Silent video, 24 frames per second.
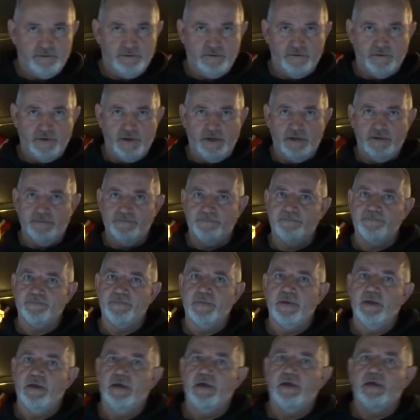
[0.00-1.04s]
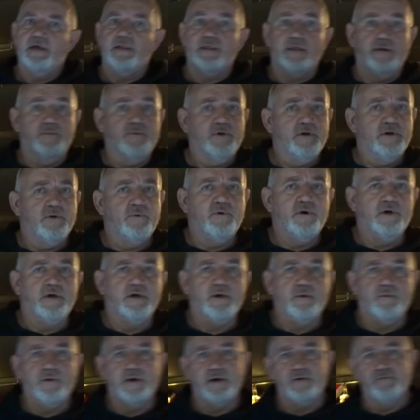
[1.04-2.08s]
Okay? Then we're going to work
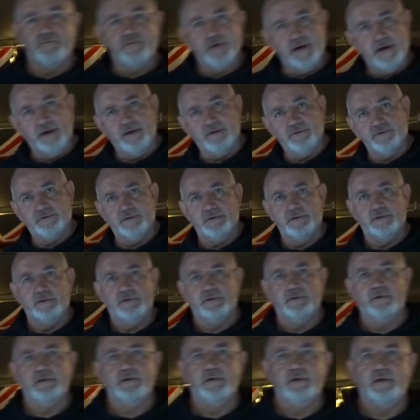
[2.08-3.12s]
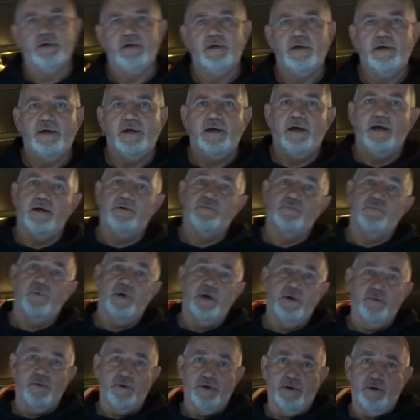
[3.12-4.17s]
our way round, and
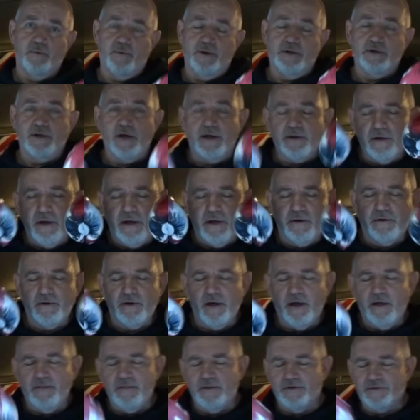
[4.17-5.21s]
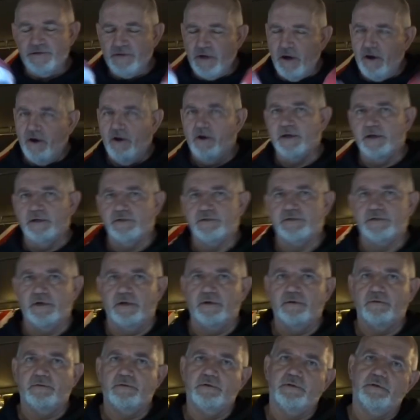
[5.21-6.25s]
where we're going to and the target
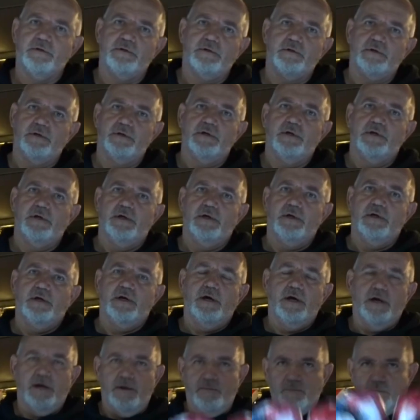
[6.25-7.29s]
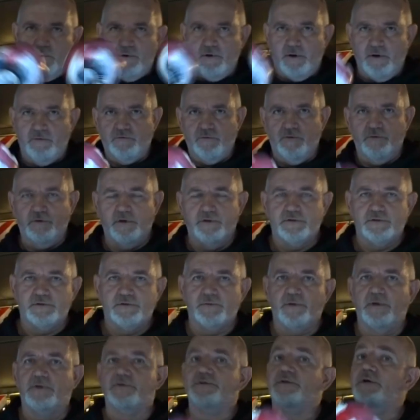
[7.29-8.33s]
zone. We'll go through those as
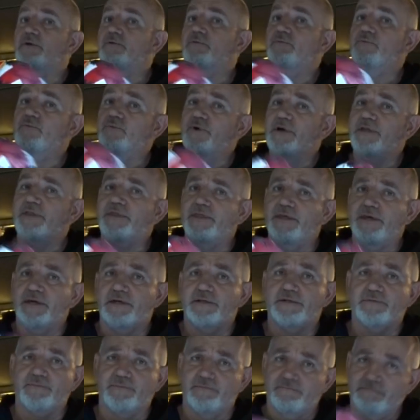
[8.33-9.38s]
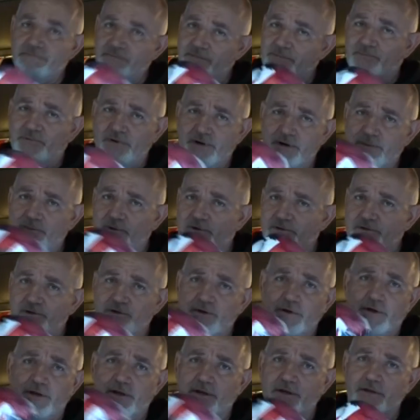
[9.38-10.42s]
well. So with this, we're pretty much
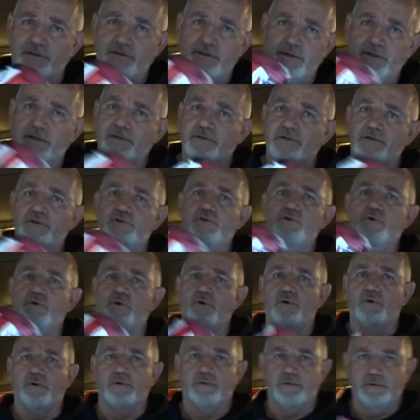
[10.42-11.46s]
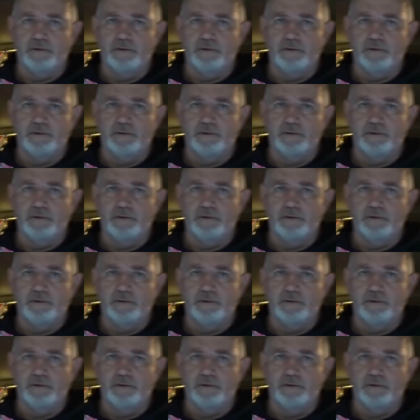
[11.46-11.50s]
looking at the jaw